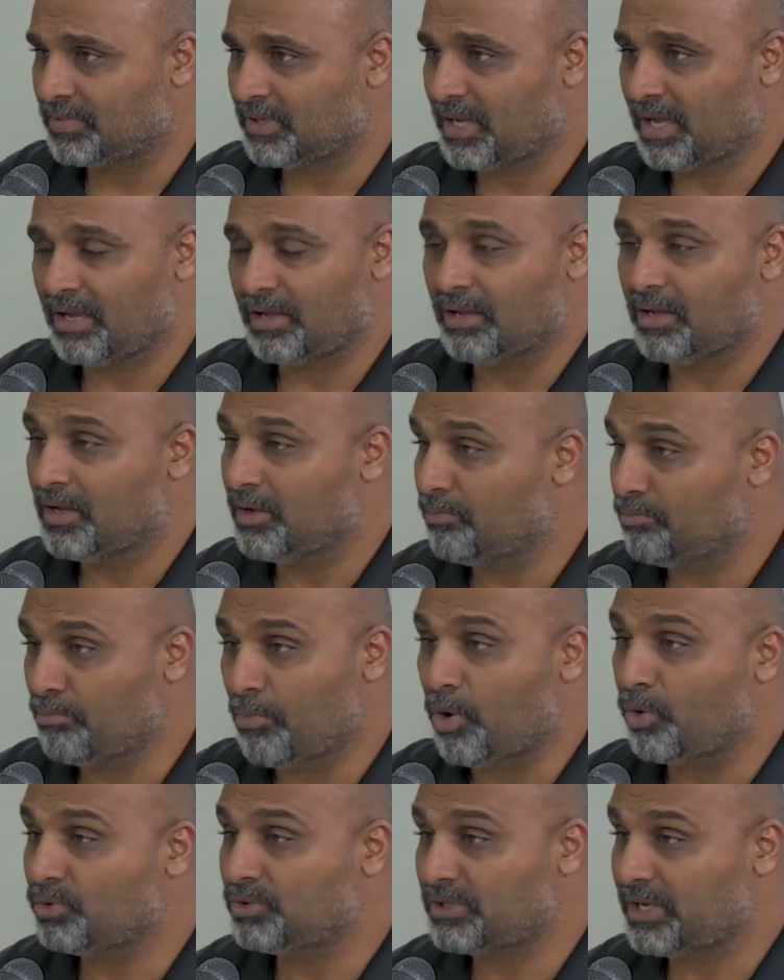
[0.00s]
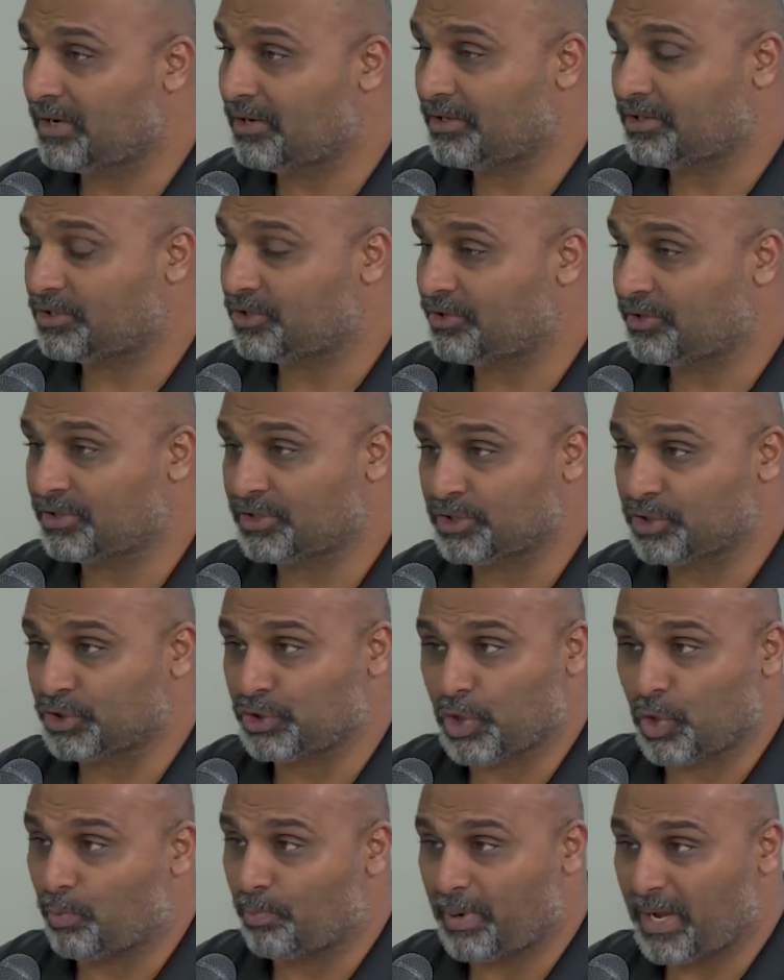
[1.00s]
Okay. Most dental insurances
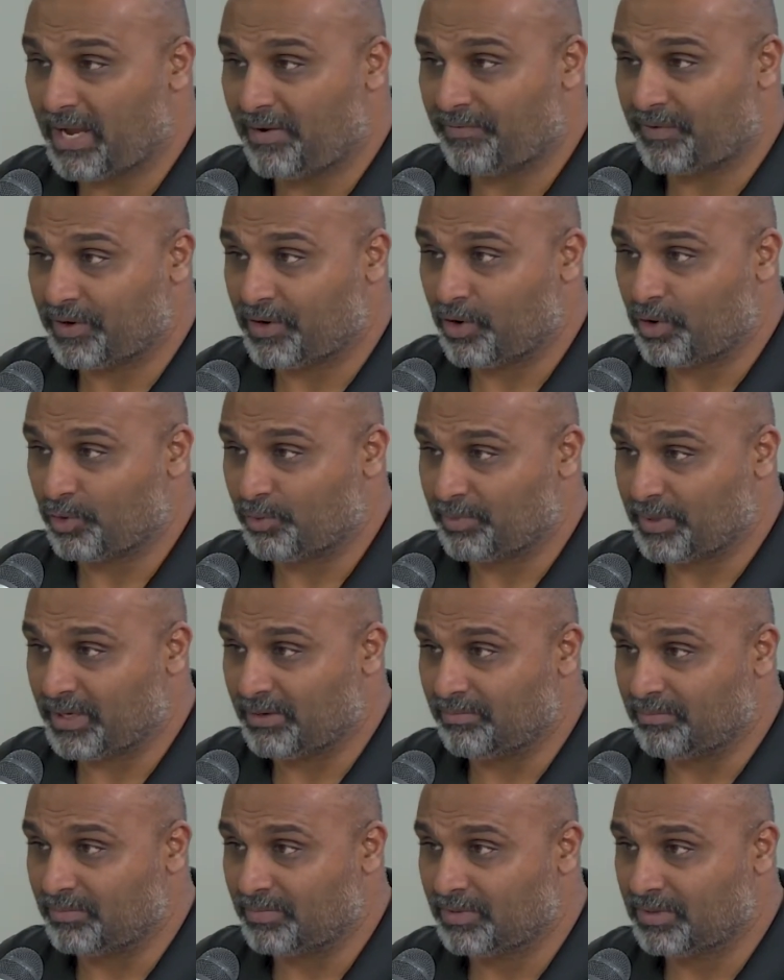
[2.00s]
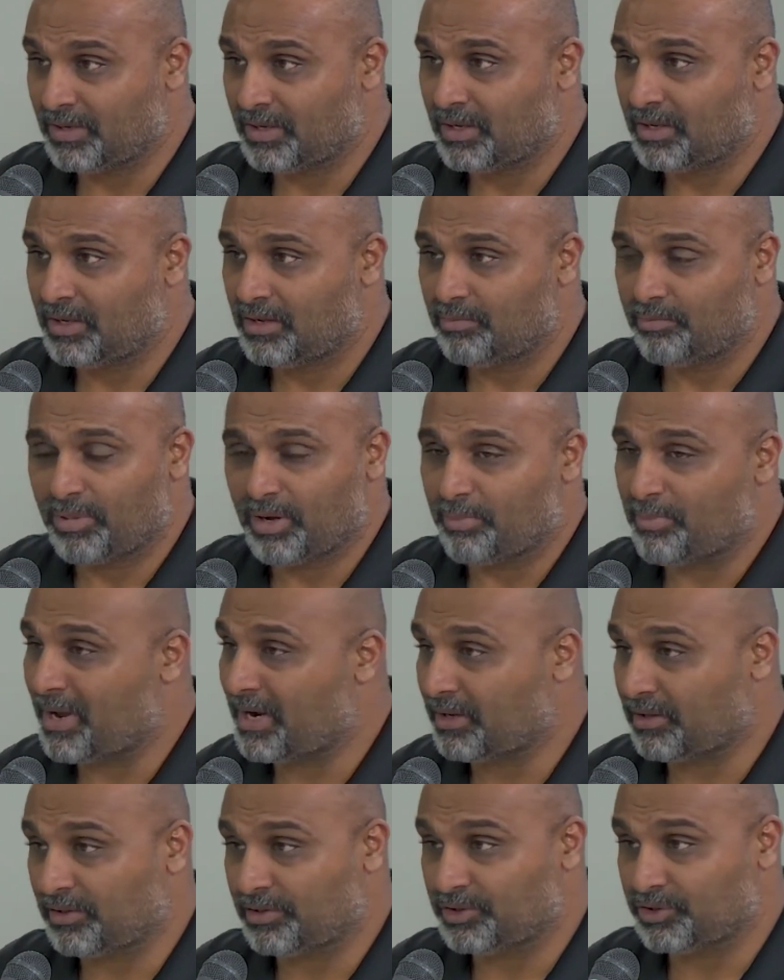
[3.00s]
don't pay for cone beam, but
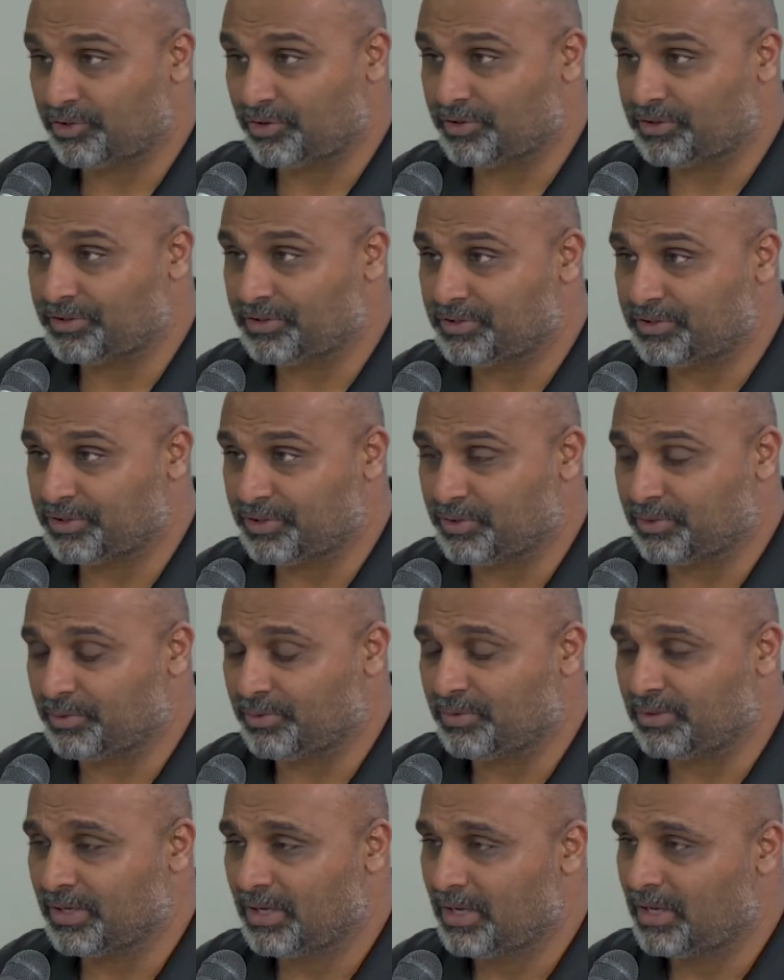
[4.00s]
medical insurances do.